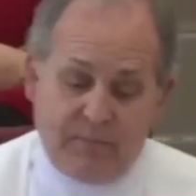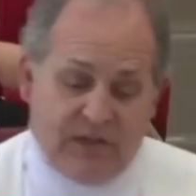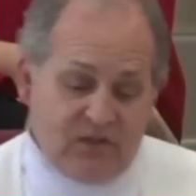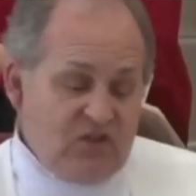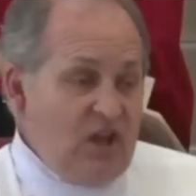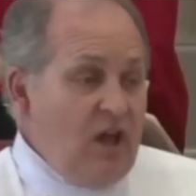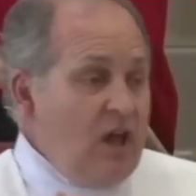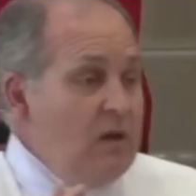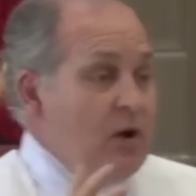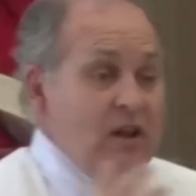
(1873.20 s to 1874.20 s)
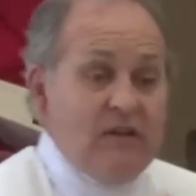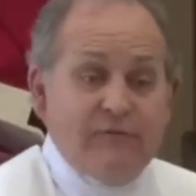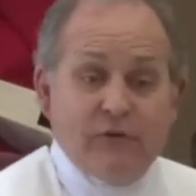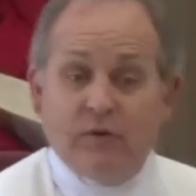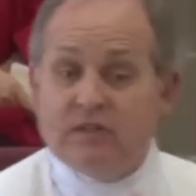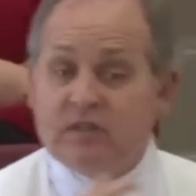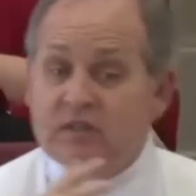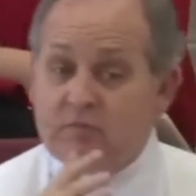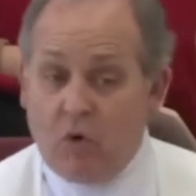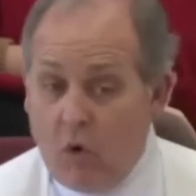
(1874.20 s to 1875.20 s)
but some are
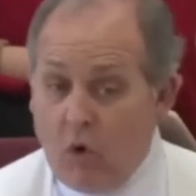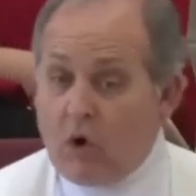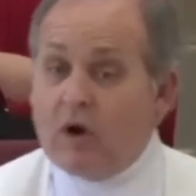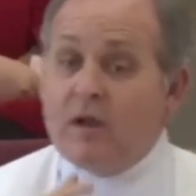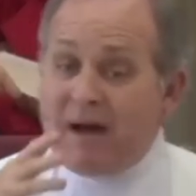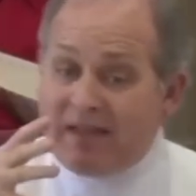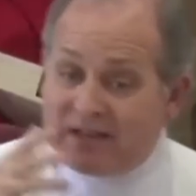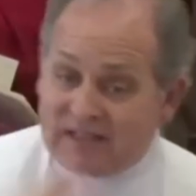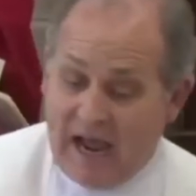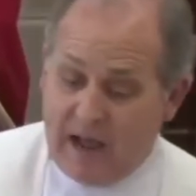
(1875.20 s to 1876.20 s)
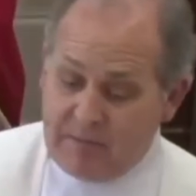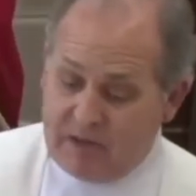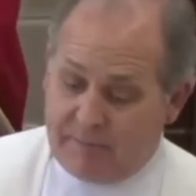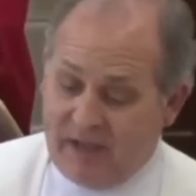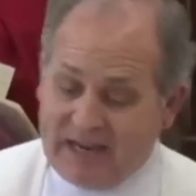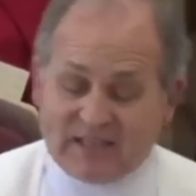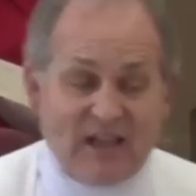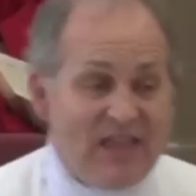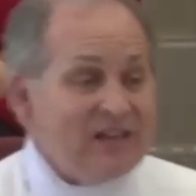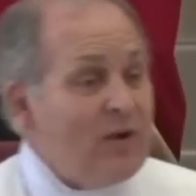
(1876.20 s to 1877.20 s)
influences more by the time and the place.
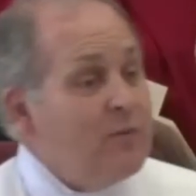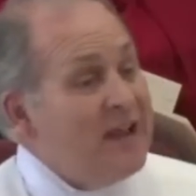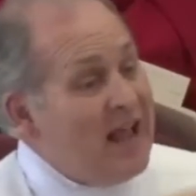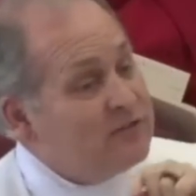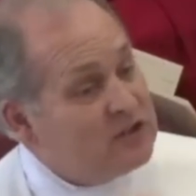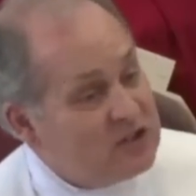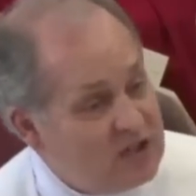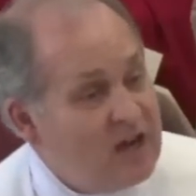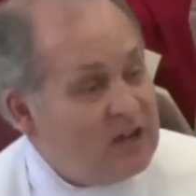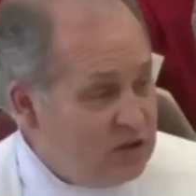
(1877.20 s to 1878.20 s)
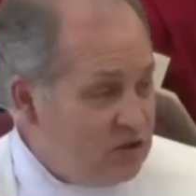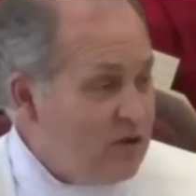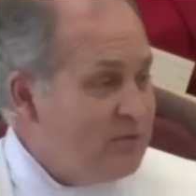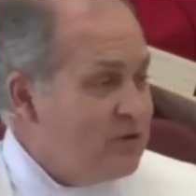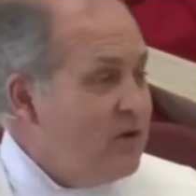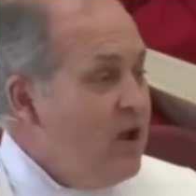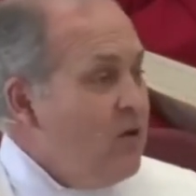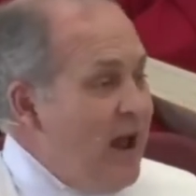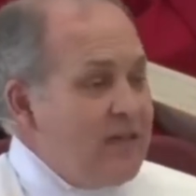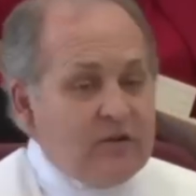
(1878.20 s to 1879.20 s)
And that's why we have to study the scripture
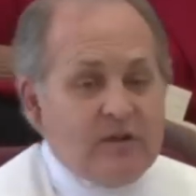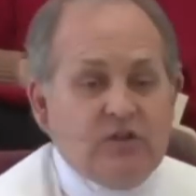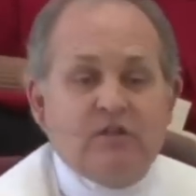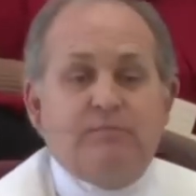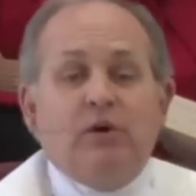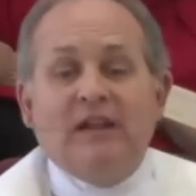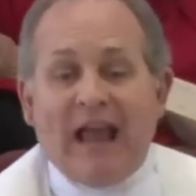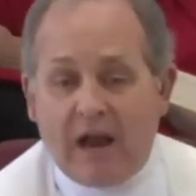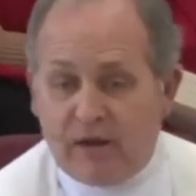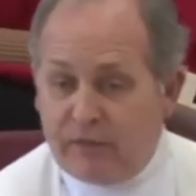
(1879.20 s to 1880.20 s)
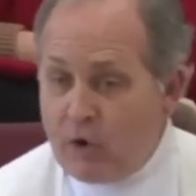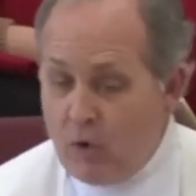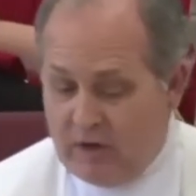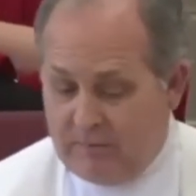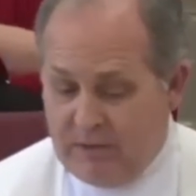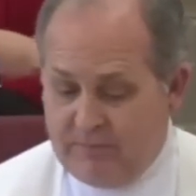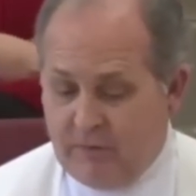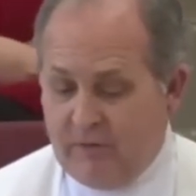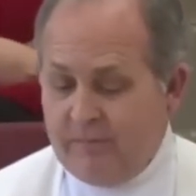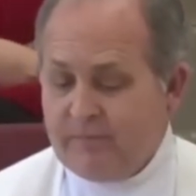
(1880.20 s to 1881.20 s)
rather than just pull it out and throw it at
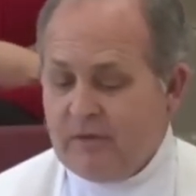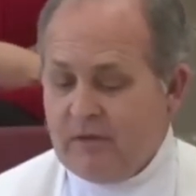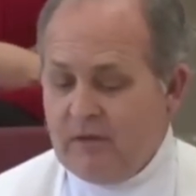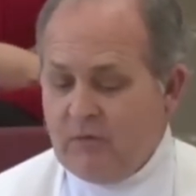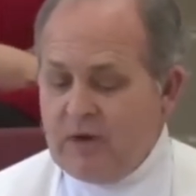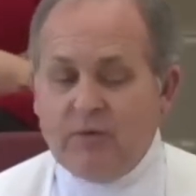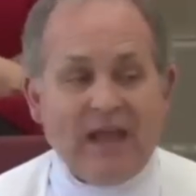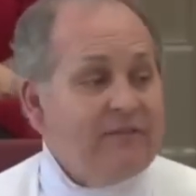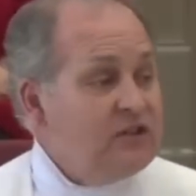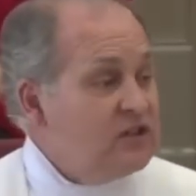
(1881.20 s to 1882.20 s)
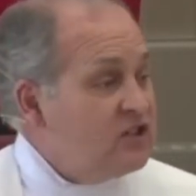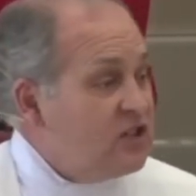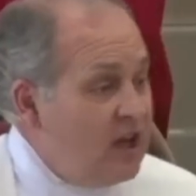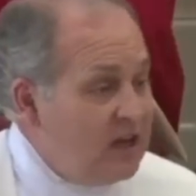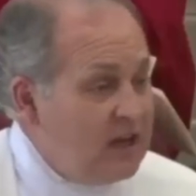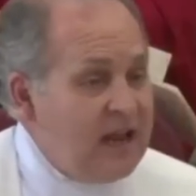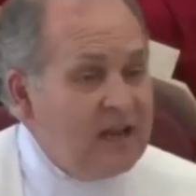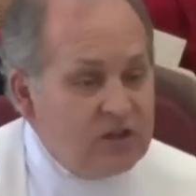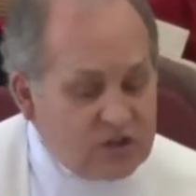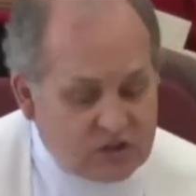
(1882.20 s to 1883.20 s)
people. We, we have to study
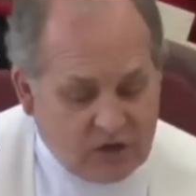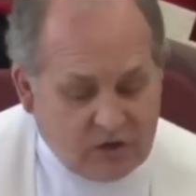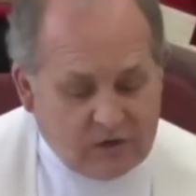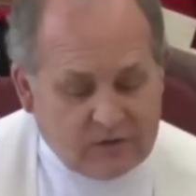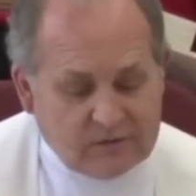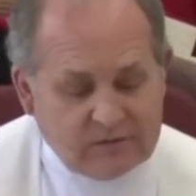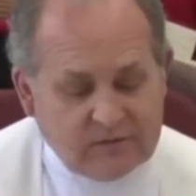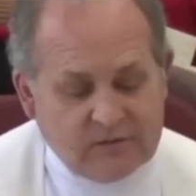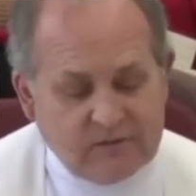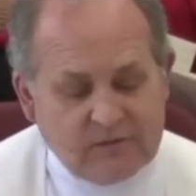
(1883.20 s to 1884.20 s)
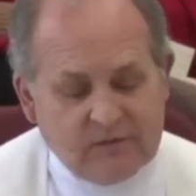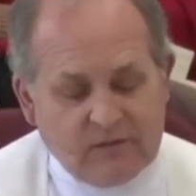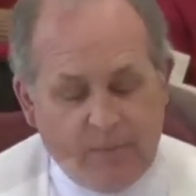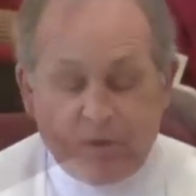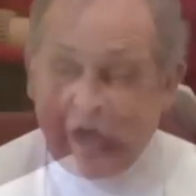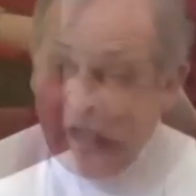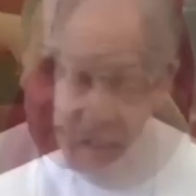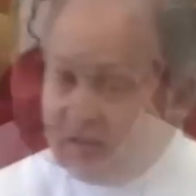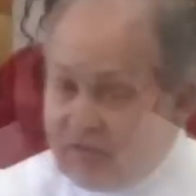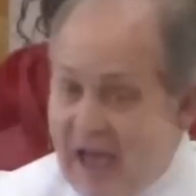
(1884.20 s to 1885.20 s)
and discern. And
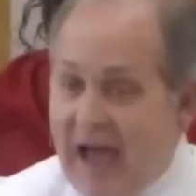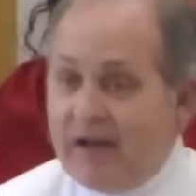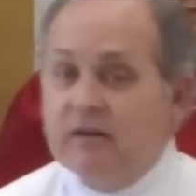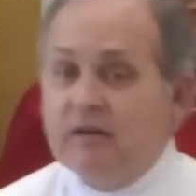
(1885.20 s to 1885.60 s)
because of that,